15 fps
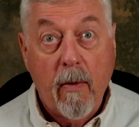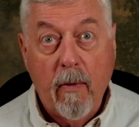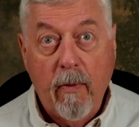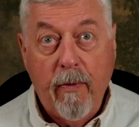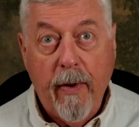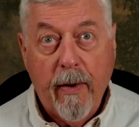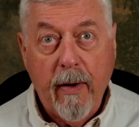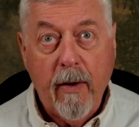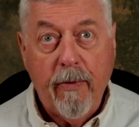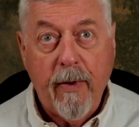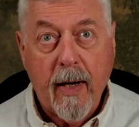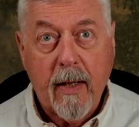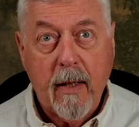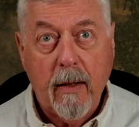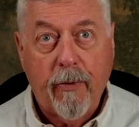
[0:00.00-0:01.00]
Very
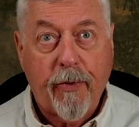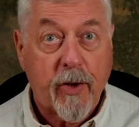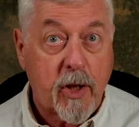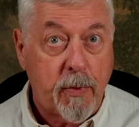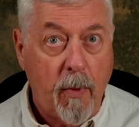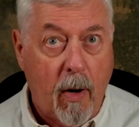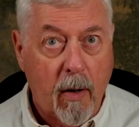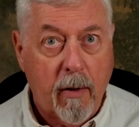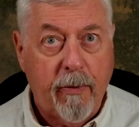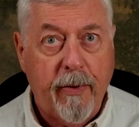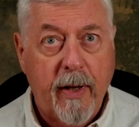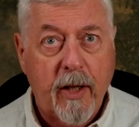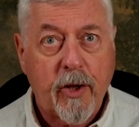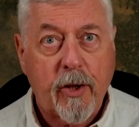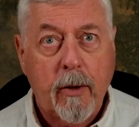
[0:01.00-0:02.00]
effective for smaller
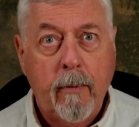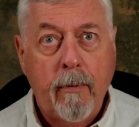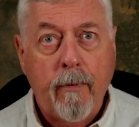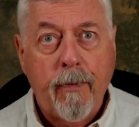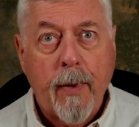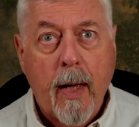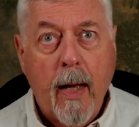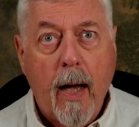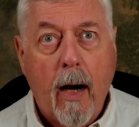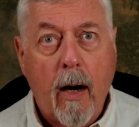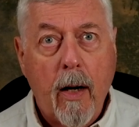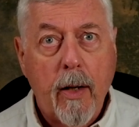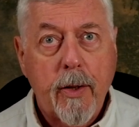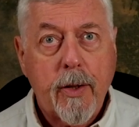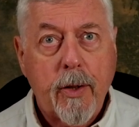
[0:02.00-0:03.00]
fish.
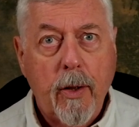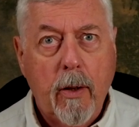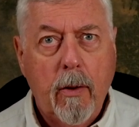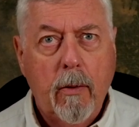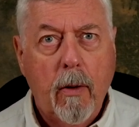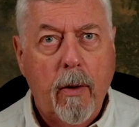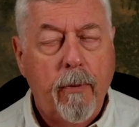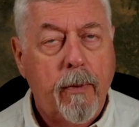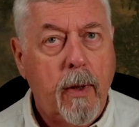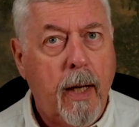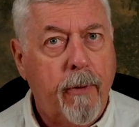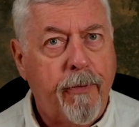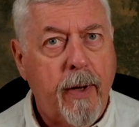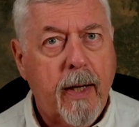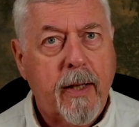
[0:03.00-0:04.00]
Also
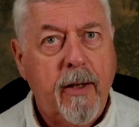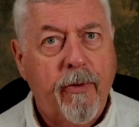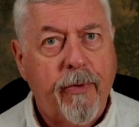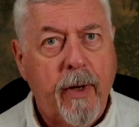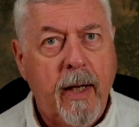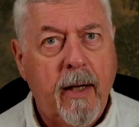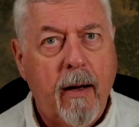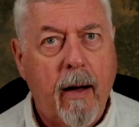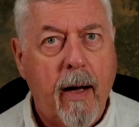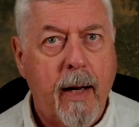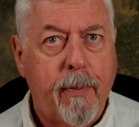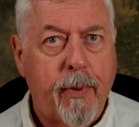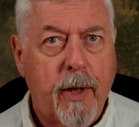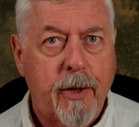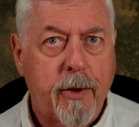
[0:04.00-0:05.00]
effective in
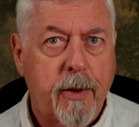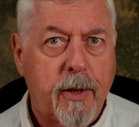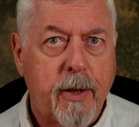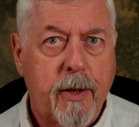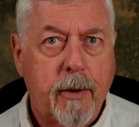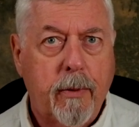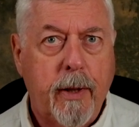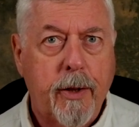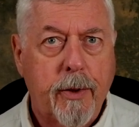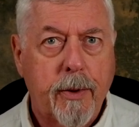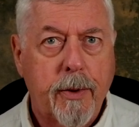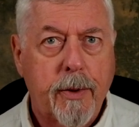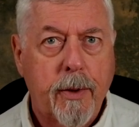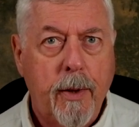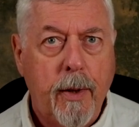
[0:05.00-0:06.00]
high-pressured
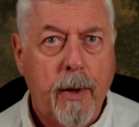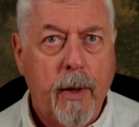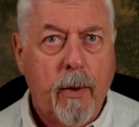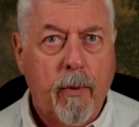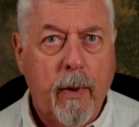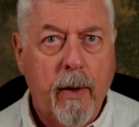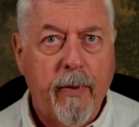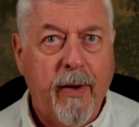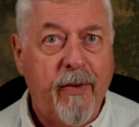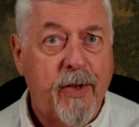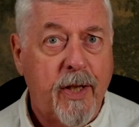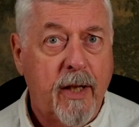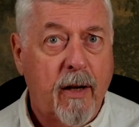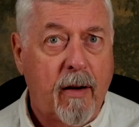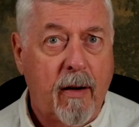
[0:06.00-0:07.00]
situations, where they've
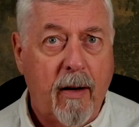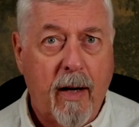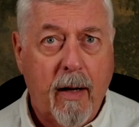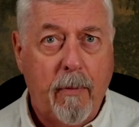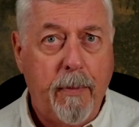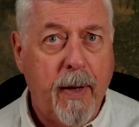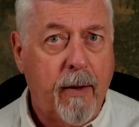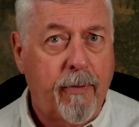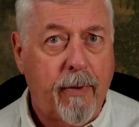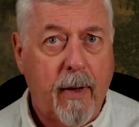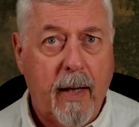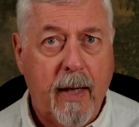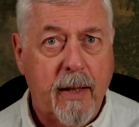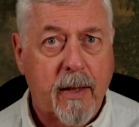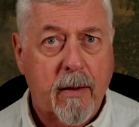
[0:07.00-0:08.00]
seen a lot of big
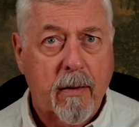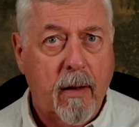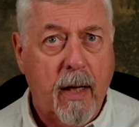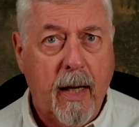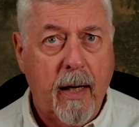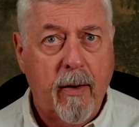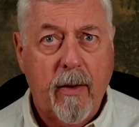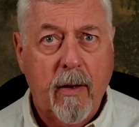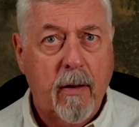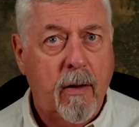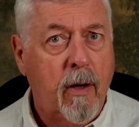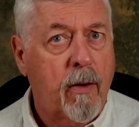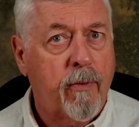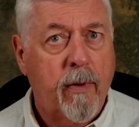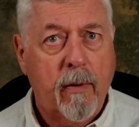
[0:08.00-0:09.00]
flies and they're
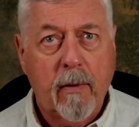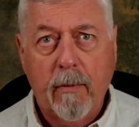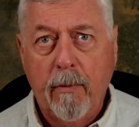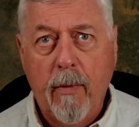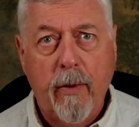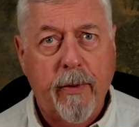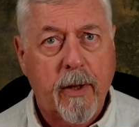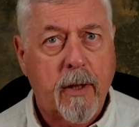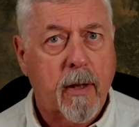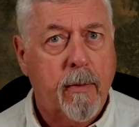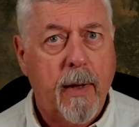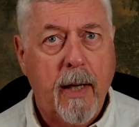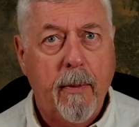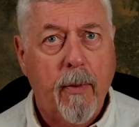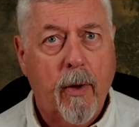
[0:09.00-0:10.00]
not moving to them
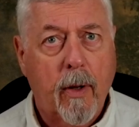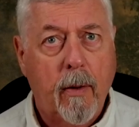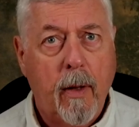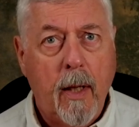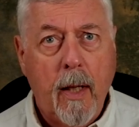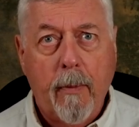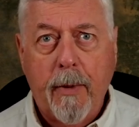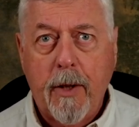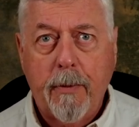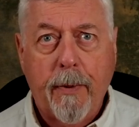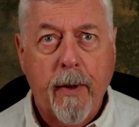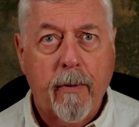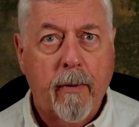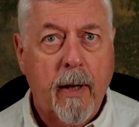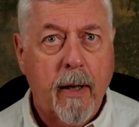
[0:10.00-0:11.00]
anymore, but you
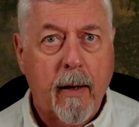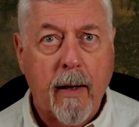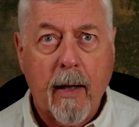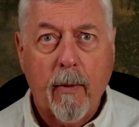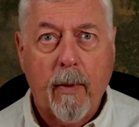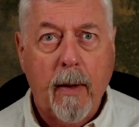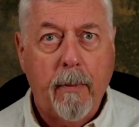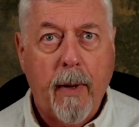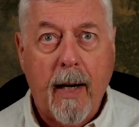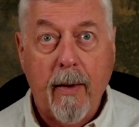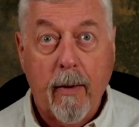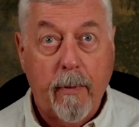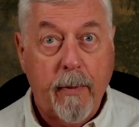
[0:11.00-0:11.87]
put a little one by them